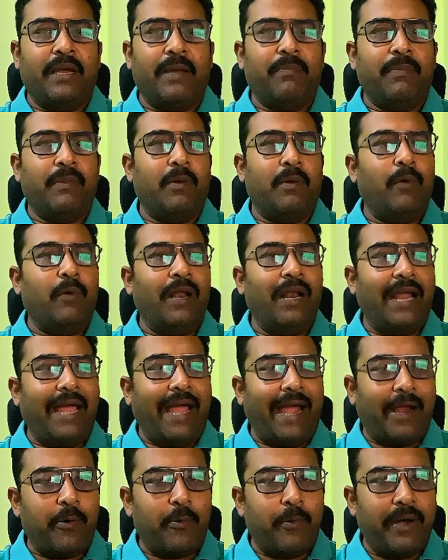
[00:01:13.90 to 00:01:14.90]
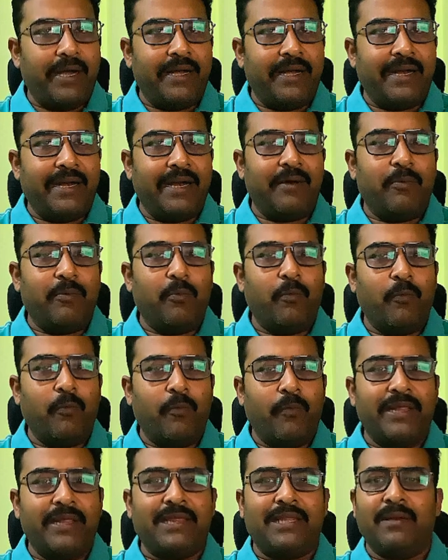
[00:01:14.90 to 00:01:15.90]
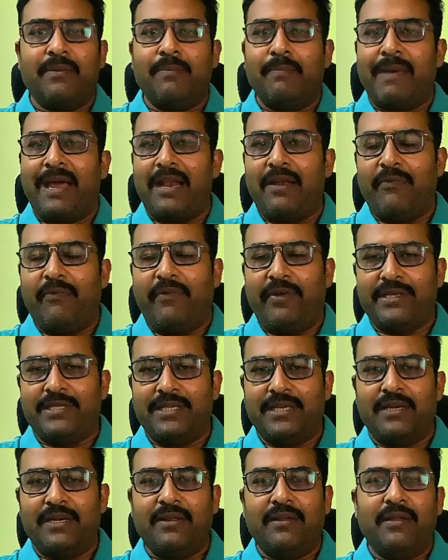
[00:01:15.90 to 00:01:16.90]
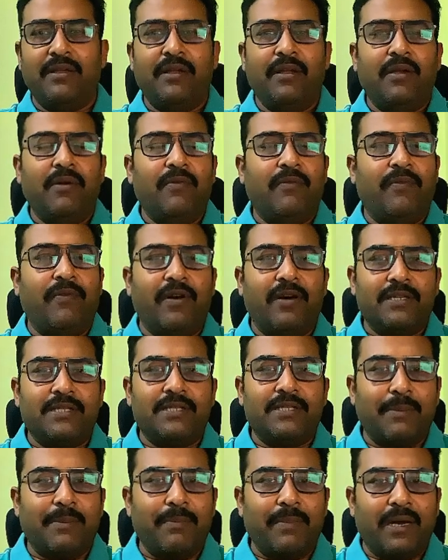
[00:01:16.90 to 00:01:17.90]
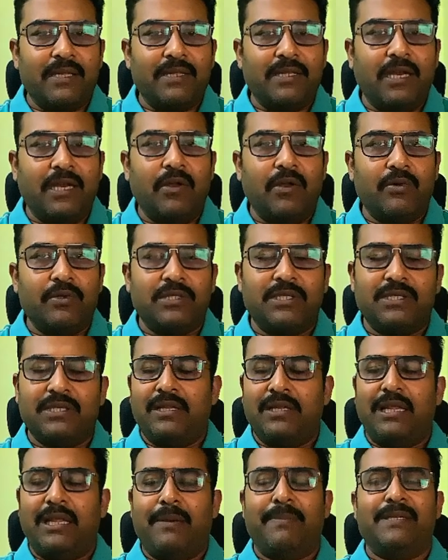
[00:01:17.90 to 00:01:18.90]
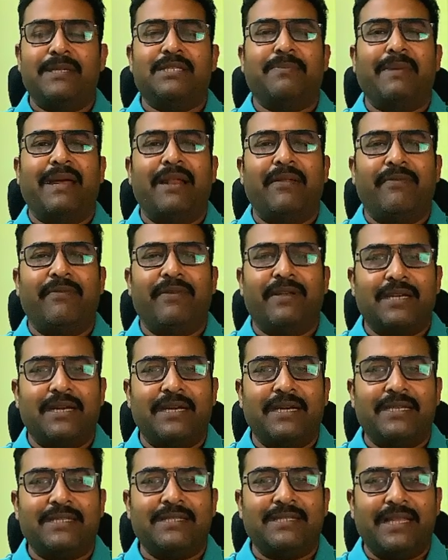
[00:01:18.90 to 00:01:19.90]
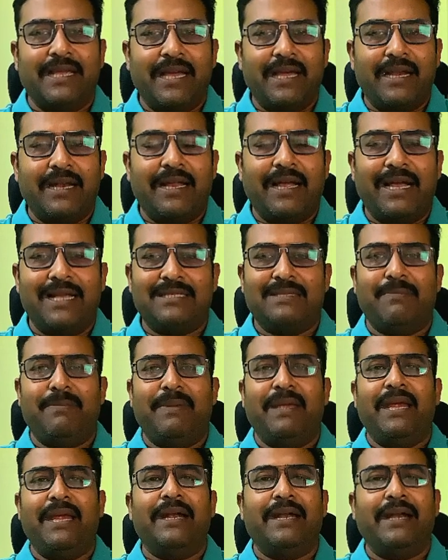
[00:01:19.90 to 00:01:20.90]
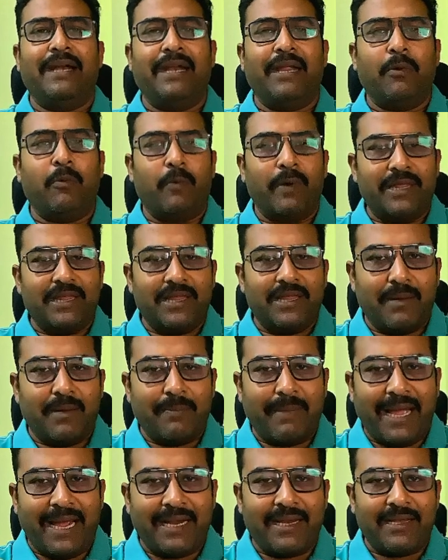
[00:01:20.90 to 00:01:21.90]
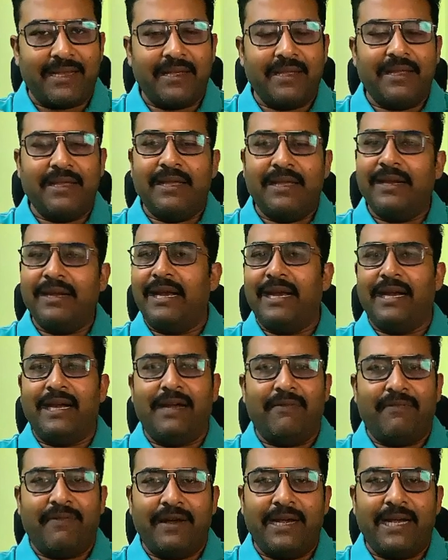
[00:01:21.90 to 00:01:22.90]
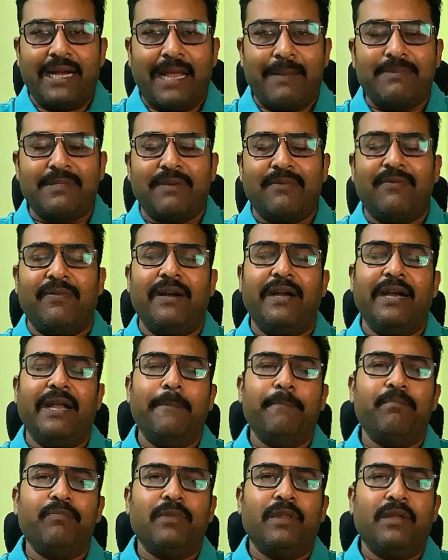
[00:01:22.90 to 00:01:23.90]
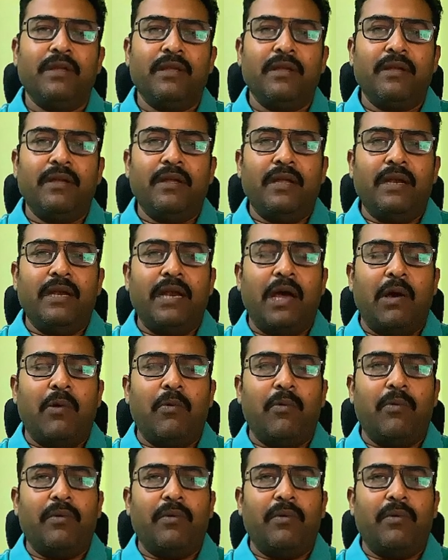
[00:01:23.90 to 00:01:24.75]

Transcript: well acquainted with manufacturer for some other loans. That means manufacturer is there as a big entity with the bank getting different types of funding. Now